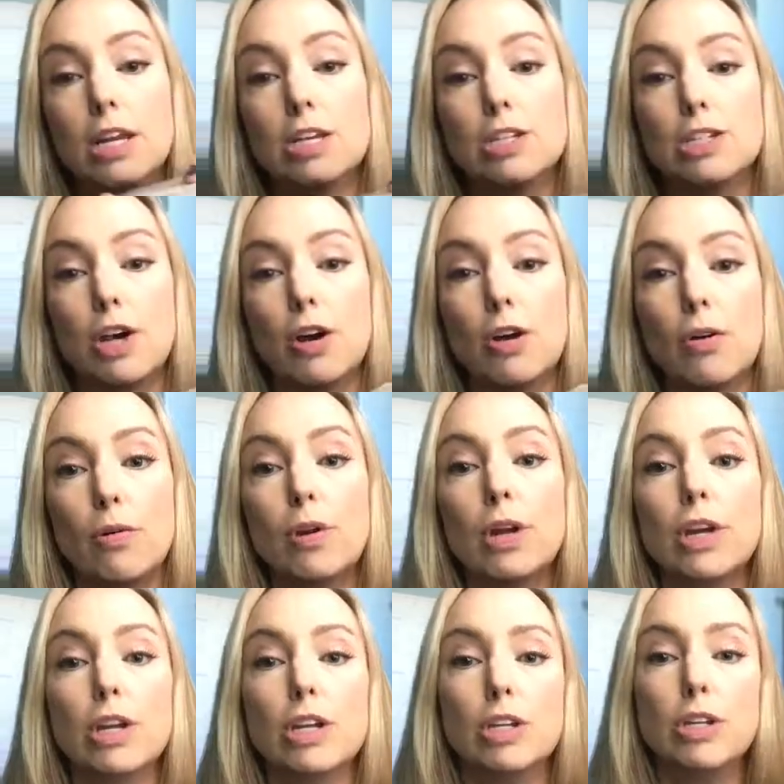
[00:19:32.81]
So
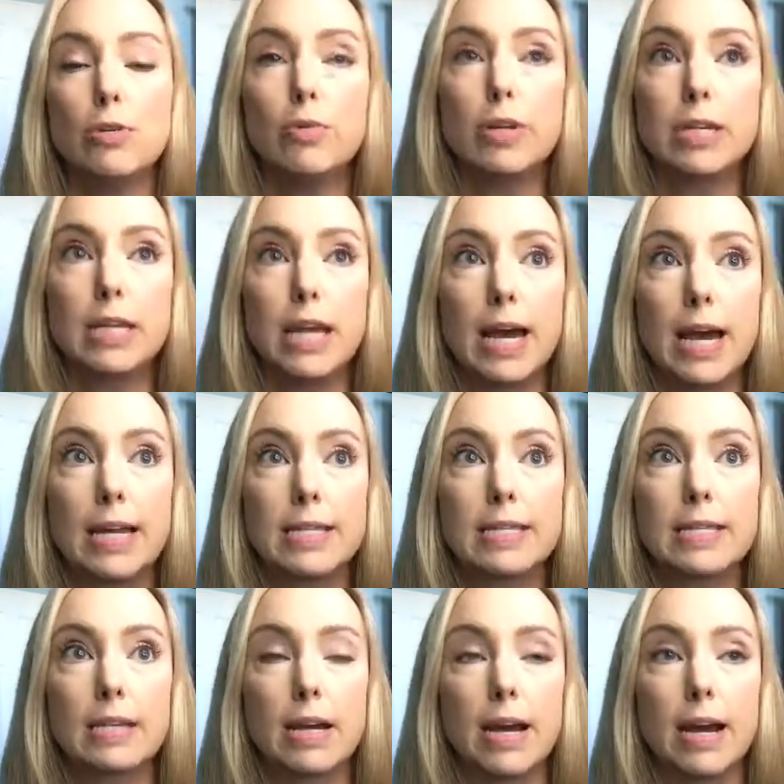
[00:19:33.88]
you would get,